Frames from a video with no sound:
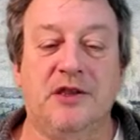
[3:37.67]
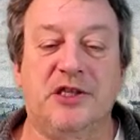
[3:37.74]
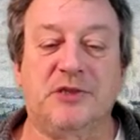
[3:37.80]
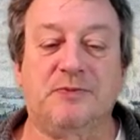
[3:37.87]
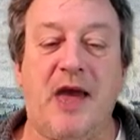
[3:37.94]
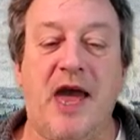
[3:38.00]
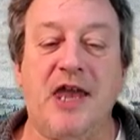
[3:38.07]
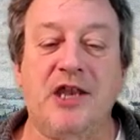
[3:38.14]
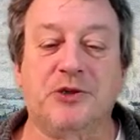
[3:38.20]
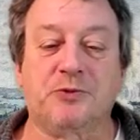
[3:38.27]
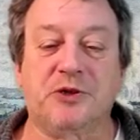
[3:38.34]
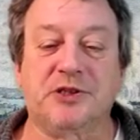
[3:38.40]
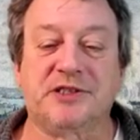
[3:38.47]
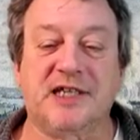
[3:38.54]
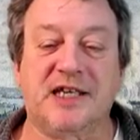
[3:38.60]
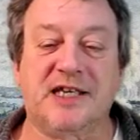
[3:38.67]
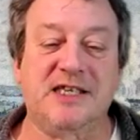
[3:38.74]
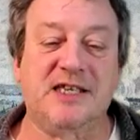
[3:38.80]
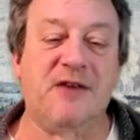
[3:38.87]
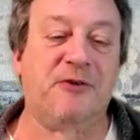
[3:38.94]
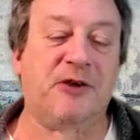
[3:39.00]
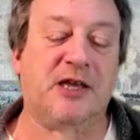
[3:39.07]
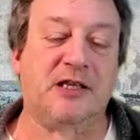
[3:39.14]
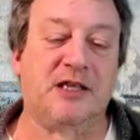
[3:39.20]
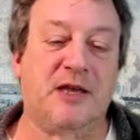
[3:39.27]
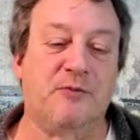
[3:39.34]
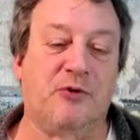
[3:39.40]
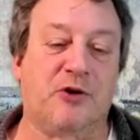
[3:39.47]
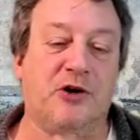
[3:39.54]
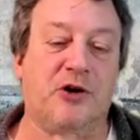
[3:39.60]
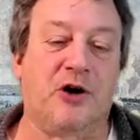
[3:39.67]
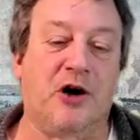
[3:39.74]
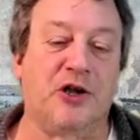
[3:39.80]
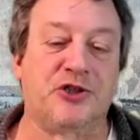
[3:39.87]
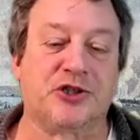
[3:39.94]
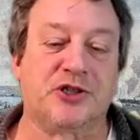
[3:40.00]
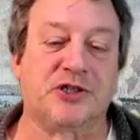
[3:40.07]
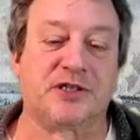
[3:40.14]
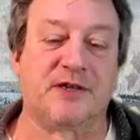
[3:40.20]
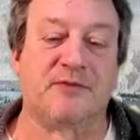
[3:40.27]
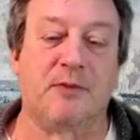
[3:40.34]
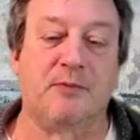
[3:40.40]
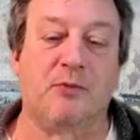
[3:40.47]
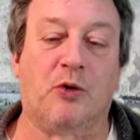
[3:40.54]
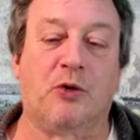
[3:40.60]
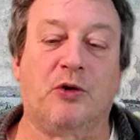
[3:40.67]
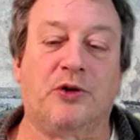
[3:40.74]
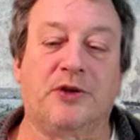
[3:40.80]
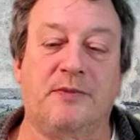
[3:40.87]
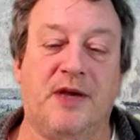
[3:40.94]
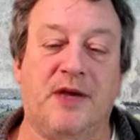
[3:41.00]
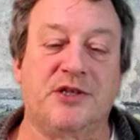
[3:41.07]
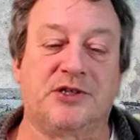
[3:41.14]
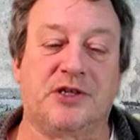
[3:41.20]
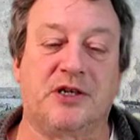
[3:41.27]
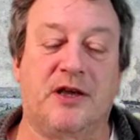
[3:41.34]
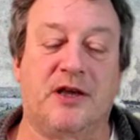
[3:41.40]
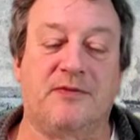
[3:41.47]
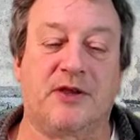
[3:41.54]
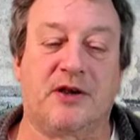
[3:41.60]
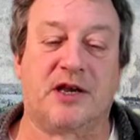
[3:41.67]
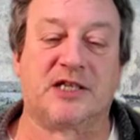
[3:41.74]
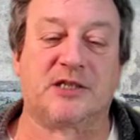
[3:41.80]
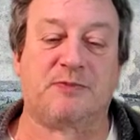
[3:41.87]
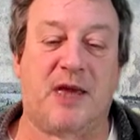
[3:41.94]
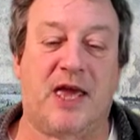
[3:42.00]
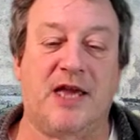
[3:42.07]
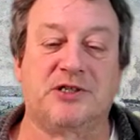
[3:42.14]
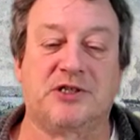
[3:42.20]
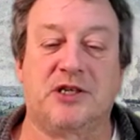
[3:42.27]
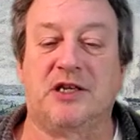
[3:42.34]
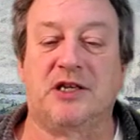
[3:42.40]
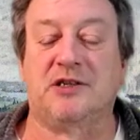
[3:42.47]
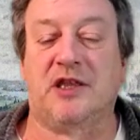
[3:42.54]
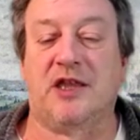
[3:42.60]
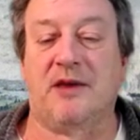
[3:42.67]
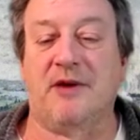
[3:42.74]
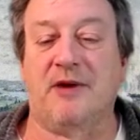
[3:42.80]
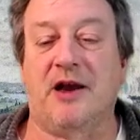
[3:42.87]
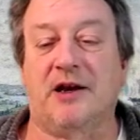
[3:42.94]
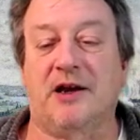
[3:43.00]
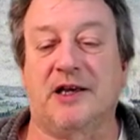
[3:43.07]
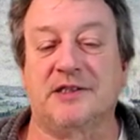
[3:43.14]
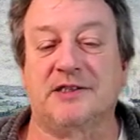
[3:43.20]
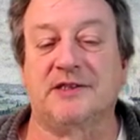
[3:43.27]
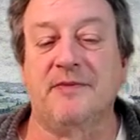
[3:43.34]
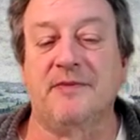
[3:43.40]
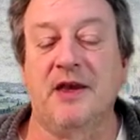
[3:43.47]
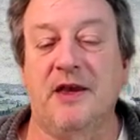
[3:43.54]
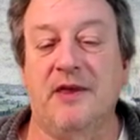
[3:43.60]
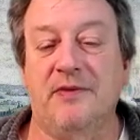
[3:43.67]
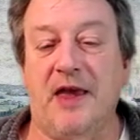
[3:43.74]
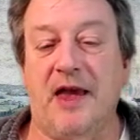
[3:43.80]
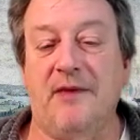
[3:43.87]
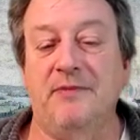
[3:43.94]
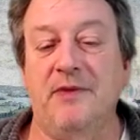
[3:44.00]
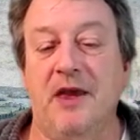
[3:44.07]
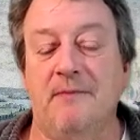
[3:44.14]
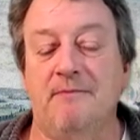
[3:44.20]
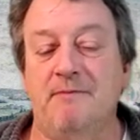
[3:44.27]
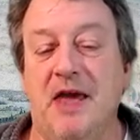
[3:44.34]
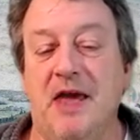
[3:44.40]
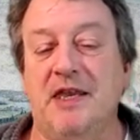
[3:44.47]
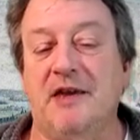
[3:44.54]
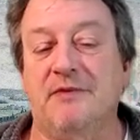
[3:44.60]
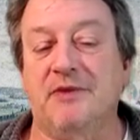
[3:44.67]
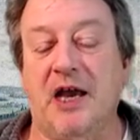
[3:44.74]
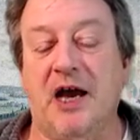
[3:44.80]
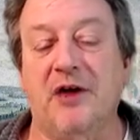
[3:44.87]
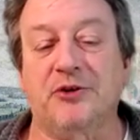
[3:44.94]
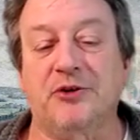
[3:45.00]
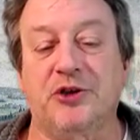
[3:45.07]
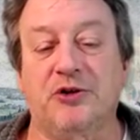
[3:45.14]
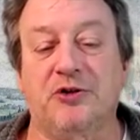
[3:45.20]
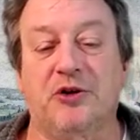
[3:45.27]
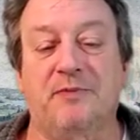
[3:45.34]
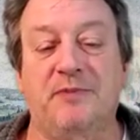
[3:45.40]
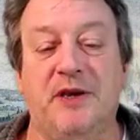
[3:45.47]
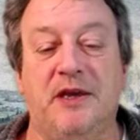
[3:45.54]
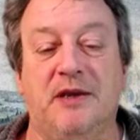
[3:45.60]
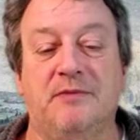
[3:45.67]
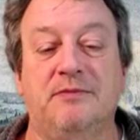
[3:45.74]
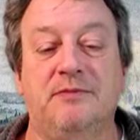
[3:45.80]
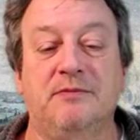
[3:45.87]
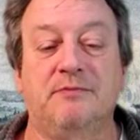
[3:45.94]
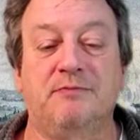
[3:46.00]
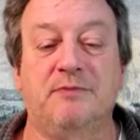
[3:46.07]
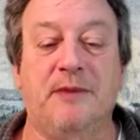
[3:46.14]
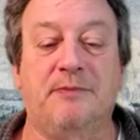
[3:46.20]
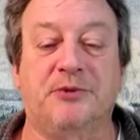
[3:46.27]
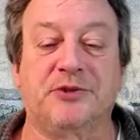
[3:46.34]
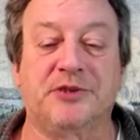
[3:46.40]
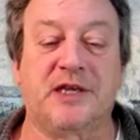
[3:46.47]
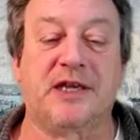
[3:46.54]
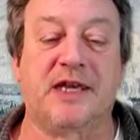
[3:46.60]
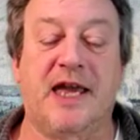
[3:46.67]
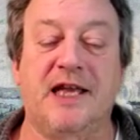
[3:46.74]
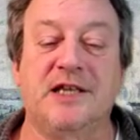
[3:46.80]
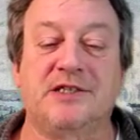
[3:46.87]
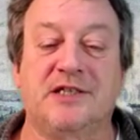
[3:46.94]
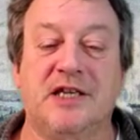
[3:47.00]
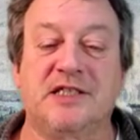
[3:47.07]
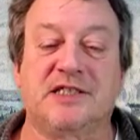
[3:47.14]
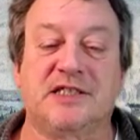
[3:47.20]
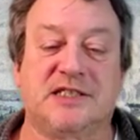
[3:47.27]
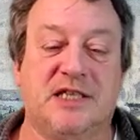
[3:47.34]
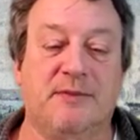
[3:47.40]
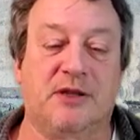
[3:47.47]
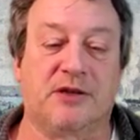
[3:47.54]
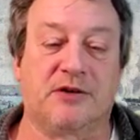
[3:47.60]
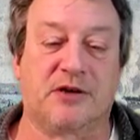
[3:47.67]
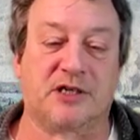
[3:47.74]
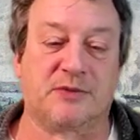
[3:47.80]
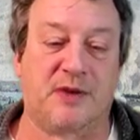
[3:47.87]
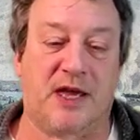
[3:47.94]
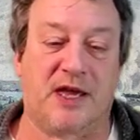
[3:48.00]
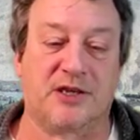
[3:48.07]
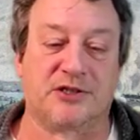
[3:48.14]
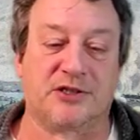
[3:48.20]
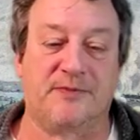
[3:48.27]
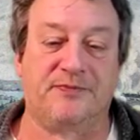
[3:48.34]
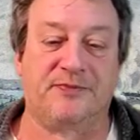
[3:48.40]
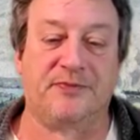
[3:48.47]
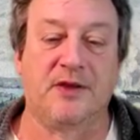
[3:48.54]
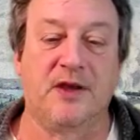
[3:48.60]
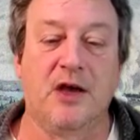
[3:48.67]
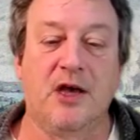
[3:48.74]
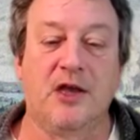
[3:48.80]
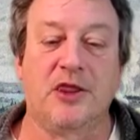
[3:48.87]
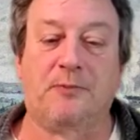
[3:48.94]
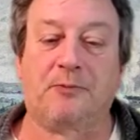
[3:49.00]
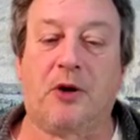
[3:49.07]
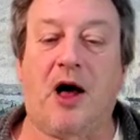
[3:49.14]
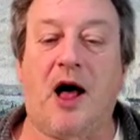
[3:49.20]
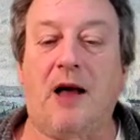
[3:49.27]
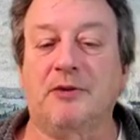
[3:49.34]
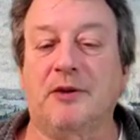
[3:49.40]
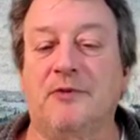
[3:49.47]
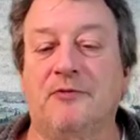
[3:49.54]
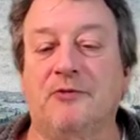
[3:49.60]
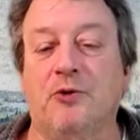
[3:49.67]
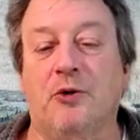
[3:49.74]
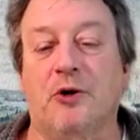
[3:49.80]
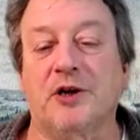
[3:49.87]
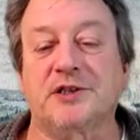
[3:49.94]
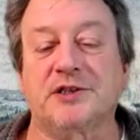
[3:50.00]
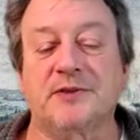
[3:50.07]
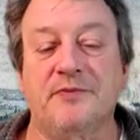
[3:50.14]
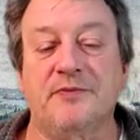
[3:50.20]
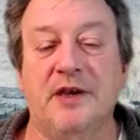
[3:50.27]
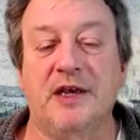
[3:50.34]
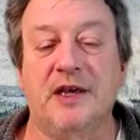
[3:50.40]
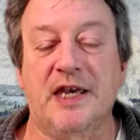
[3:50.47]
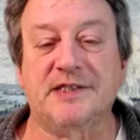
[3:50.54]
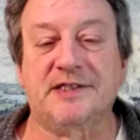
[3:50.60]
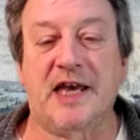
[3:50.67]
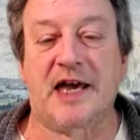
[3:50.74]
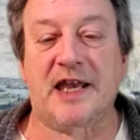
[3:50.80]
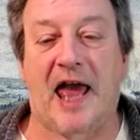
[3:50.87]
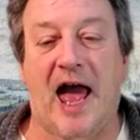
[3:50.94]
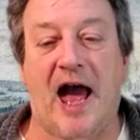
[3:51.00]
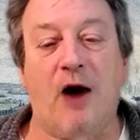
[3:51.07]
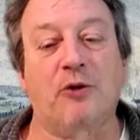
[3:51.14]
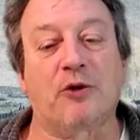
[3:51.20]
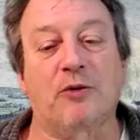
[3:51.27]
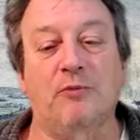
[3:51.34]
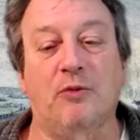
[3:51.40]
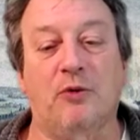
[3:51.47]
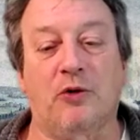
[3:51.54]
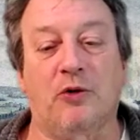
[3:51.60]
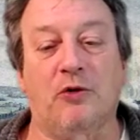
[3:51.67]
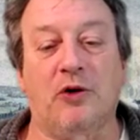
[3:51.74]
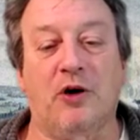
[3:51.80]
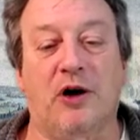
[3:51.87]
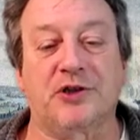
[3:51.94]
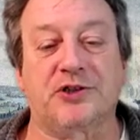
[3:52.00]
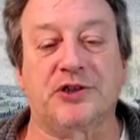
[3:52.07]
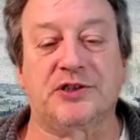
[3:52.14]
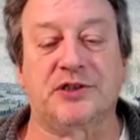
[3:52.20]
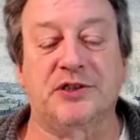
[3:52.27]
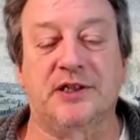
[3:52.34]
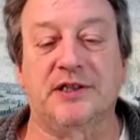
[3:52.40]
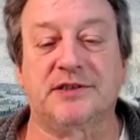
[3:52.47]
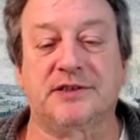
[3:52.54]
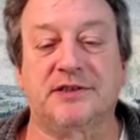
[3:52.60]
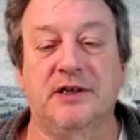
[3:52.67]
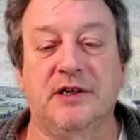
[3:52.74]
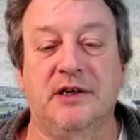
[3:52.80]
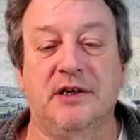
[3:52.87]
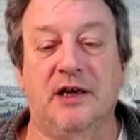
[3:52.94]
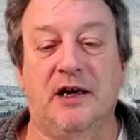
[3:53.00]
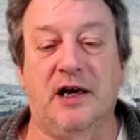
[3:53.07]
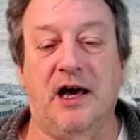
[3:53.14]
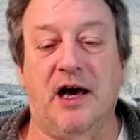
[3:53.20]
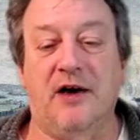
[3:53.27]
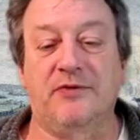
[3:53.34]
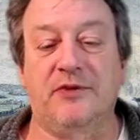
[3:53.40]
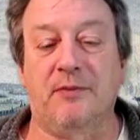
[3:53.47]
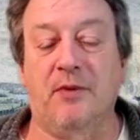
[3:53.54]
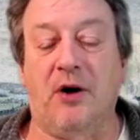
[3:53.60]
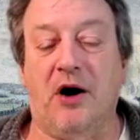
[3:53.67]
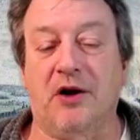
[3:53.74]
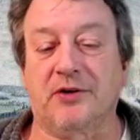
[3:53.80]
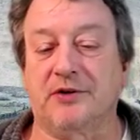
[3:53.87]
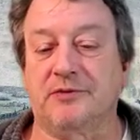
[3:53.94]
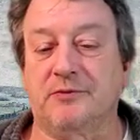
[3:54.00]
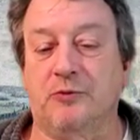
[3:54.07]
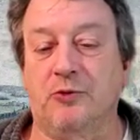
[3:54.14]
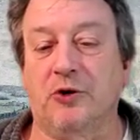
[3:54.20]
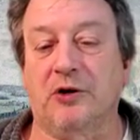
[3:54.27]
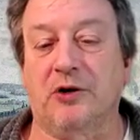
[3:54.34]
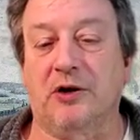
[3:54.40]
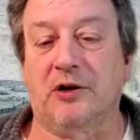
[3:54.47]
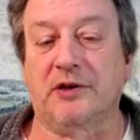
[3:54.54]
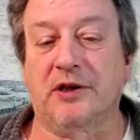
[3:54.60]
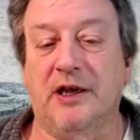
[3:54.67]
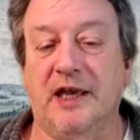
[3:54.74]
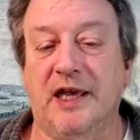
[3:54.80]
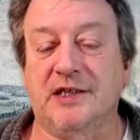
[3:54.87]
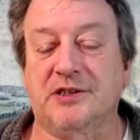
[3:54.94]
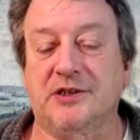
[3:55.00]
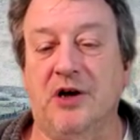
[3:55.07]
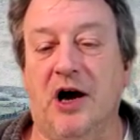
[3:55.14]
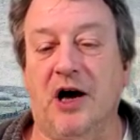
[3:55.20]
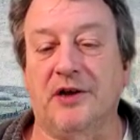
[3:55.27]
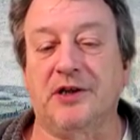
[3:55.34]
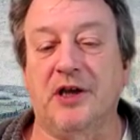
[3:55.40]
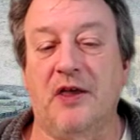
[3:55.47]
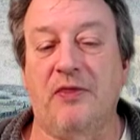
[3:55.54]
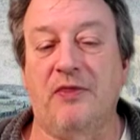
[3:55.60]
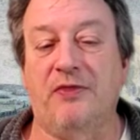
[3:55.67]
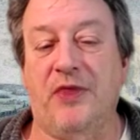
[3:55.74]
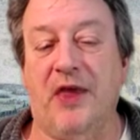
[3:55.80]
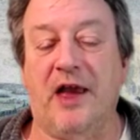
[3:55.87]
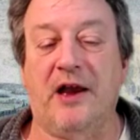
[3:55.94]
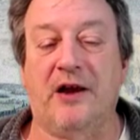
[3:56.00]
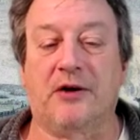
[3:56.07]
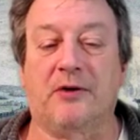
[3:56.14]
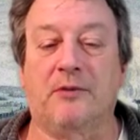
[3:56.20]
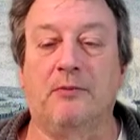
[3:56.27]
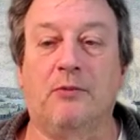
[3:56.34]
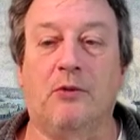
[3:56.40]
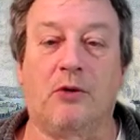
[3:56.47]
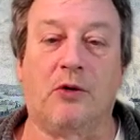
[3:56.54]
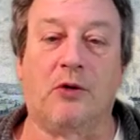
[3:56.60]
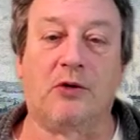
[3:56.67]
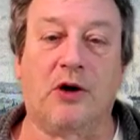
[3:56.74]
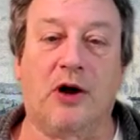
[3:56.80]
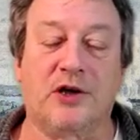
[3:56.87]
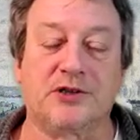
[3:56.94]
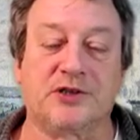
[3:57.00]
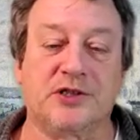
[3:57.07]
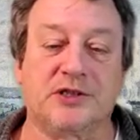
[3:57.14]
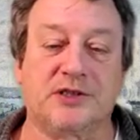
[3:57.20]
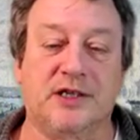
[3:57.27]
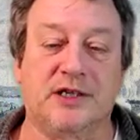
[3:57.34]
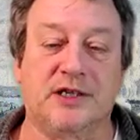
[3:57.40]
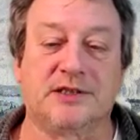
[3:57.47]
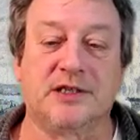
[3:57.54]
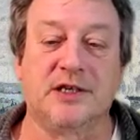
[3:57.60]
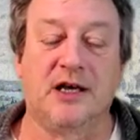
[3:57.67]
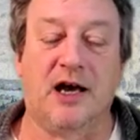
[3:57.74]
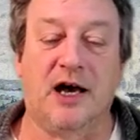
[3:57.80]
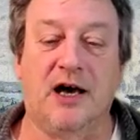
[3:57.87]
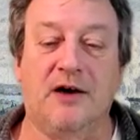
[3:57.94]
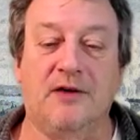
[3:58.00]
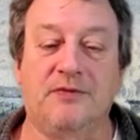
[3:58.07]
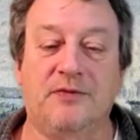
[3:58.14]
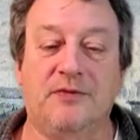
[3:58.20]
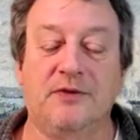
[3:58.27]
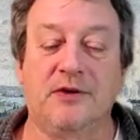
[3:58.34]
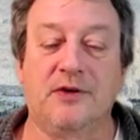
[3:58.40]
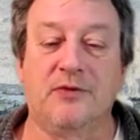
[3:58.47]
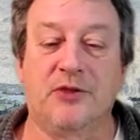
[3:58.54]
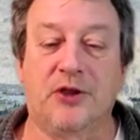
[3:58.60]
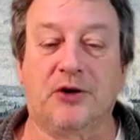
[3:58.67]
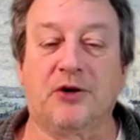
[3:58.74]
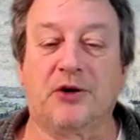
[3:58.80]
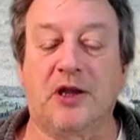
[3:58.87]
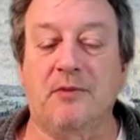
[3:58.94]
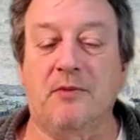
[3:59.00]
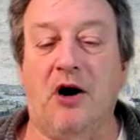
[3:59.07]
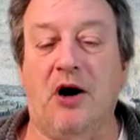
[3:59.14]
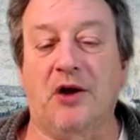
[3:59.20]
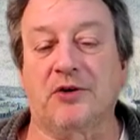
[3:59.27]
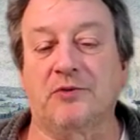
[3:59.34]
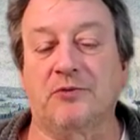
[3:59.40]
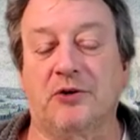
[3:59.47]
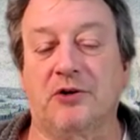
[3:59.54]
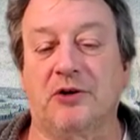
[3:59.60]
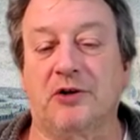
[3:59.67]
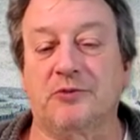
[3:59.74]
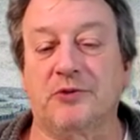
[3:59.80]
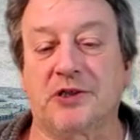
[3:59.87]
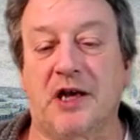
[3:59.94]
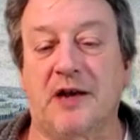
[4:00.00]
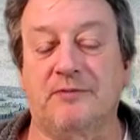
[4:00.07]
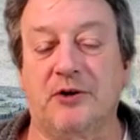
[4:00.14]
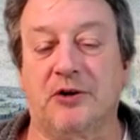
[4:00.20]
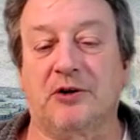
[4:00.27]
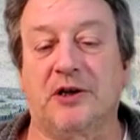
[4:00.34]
The Spanish were significantly more conscious of the moral dimension of their expansion into the Americas than many of the other European peoples engaged in similar expansion. The problem, of course, is that our moral consciousness of the modern world is not their moral consciousness of the early modern world, which I